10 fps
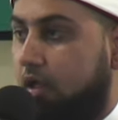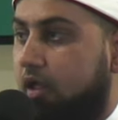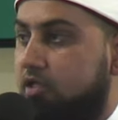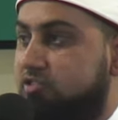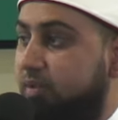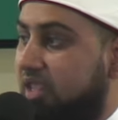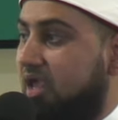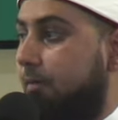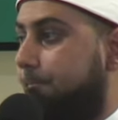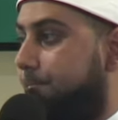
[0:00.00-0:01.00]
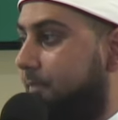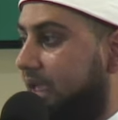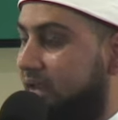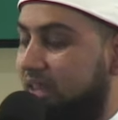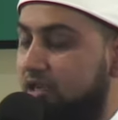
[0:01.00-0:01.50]
Speaking up
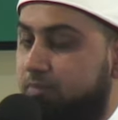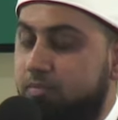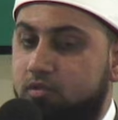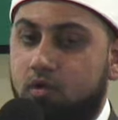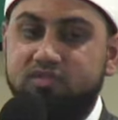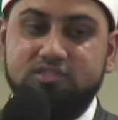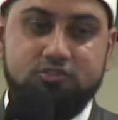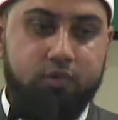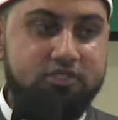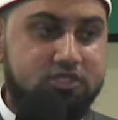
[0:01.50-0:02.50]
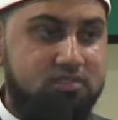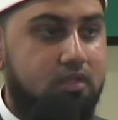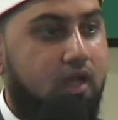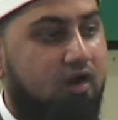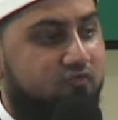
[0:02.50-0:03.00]
and letting people know the
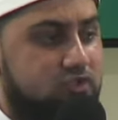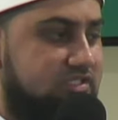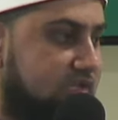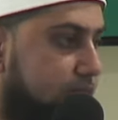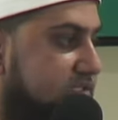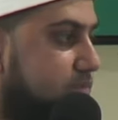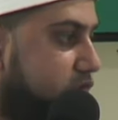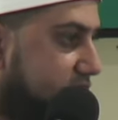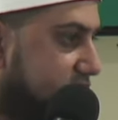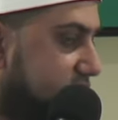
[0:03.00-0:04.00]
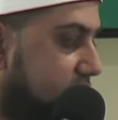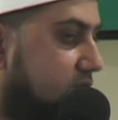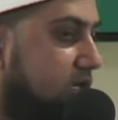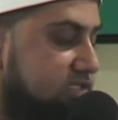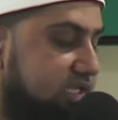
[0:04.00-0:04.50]
situation, our voices can be suppressed,
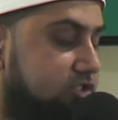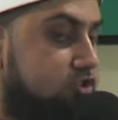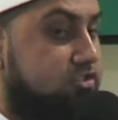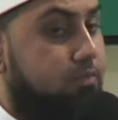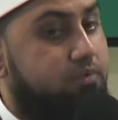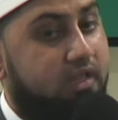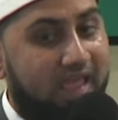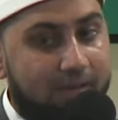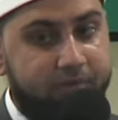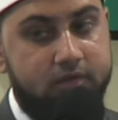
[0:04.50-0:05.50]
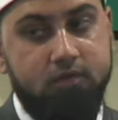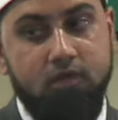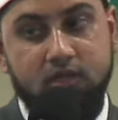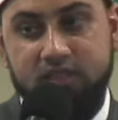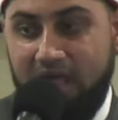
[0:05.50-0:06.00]
censorship can
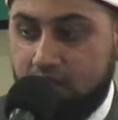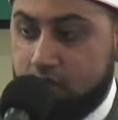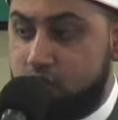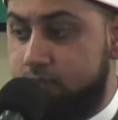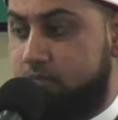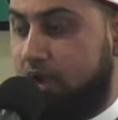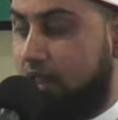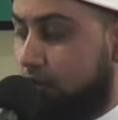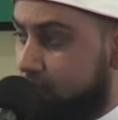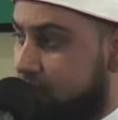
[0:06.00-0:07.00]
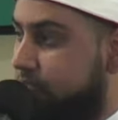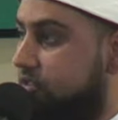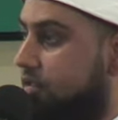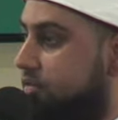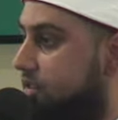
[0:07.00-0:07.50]
happen, the algorithm, algorithms
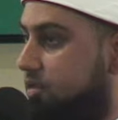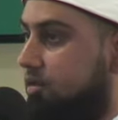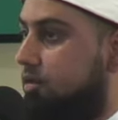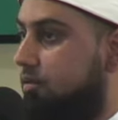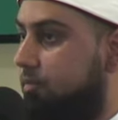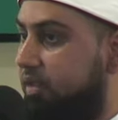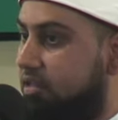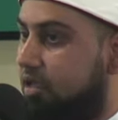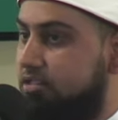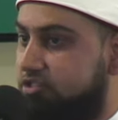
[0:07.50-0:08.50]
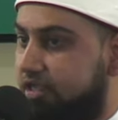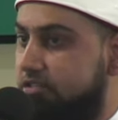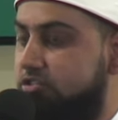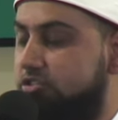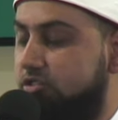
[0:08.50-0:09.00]
on the media can
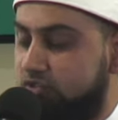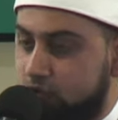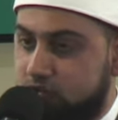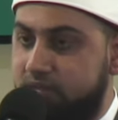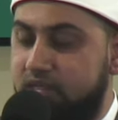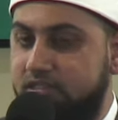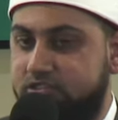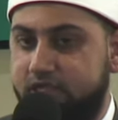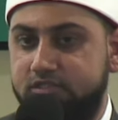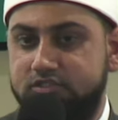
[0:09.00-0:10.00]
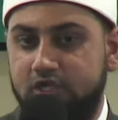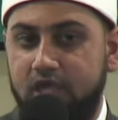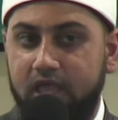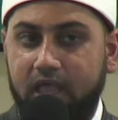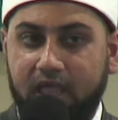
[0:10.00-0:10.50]
change, the social media can change,
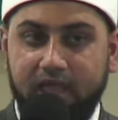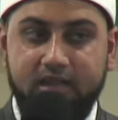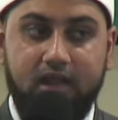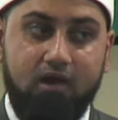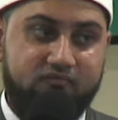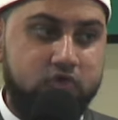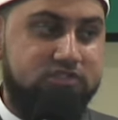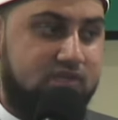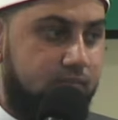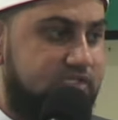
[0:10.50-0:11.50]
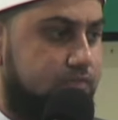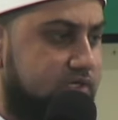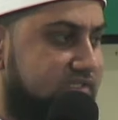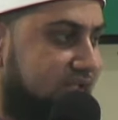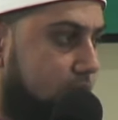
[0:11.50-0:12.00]
and our voices can be
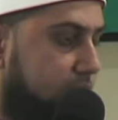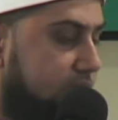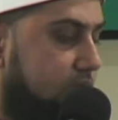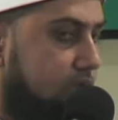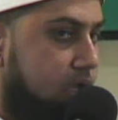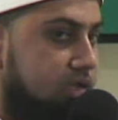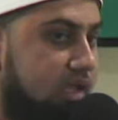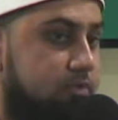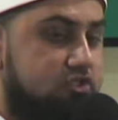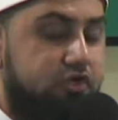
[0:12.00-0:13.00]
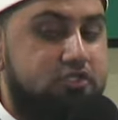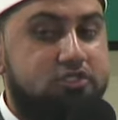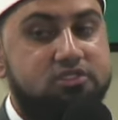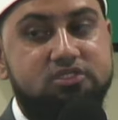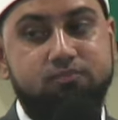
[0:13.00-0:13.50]
suppressed in that way.
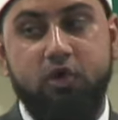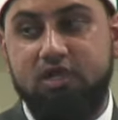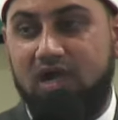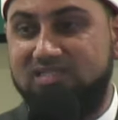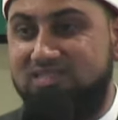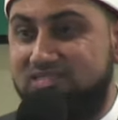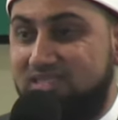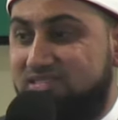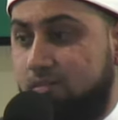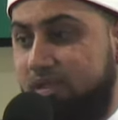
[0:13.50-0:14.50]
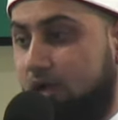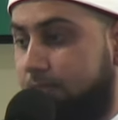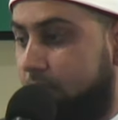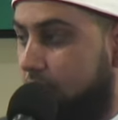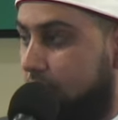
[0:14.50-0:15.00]
Demonstrations, boycotts, these things can
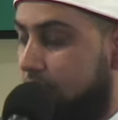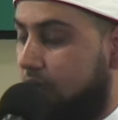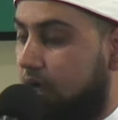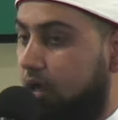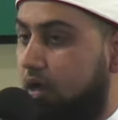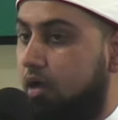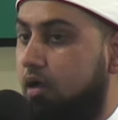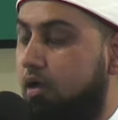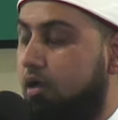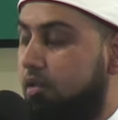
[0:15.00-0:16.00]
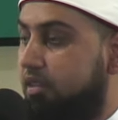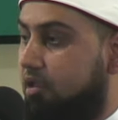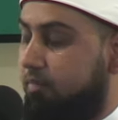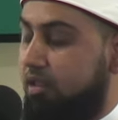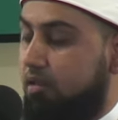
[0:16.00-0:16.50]
become, uh, they
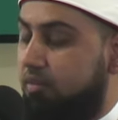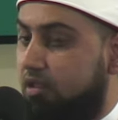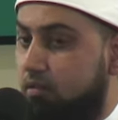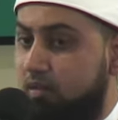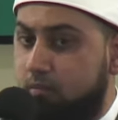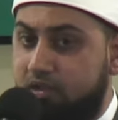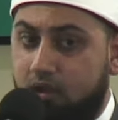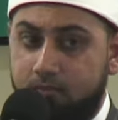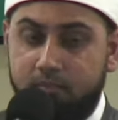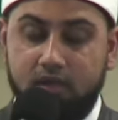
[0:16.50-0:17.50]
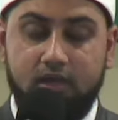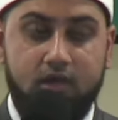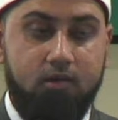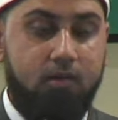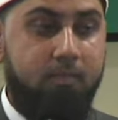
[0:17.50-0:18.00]
can be, they can become
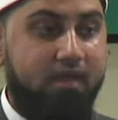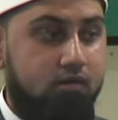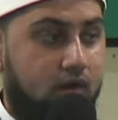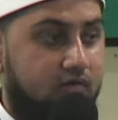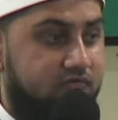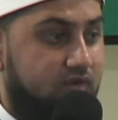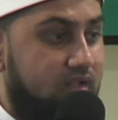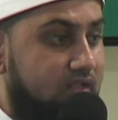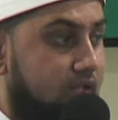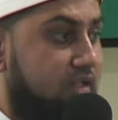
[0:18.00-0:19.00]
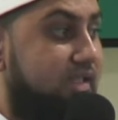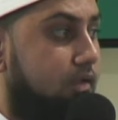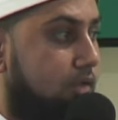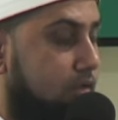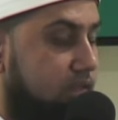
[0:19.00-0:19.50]
a uh, matter of
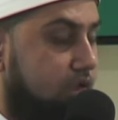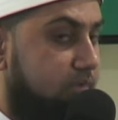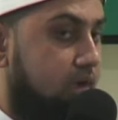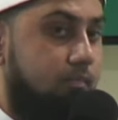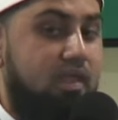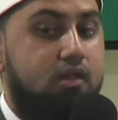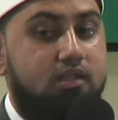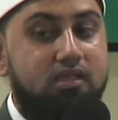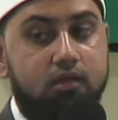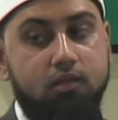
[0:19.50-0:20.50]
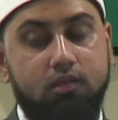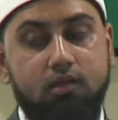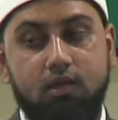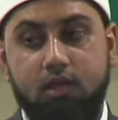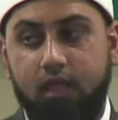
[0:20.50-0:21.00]
illegal. They could become made illegal,
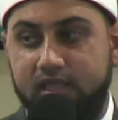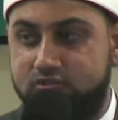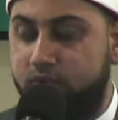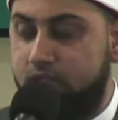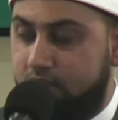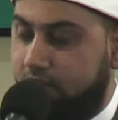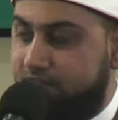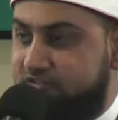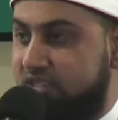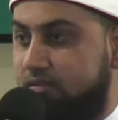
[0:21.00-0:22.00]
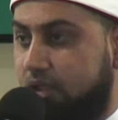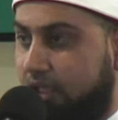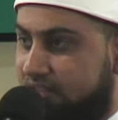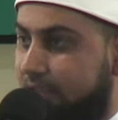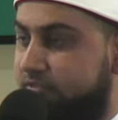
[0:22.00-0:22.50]
as we have seen
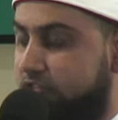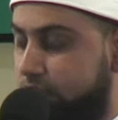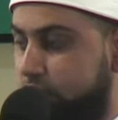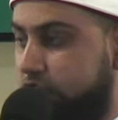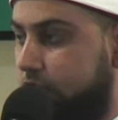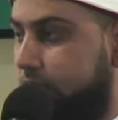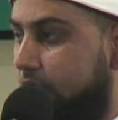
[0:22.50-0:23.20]
attempts to do so.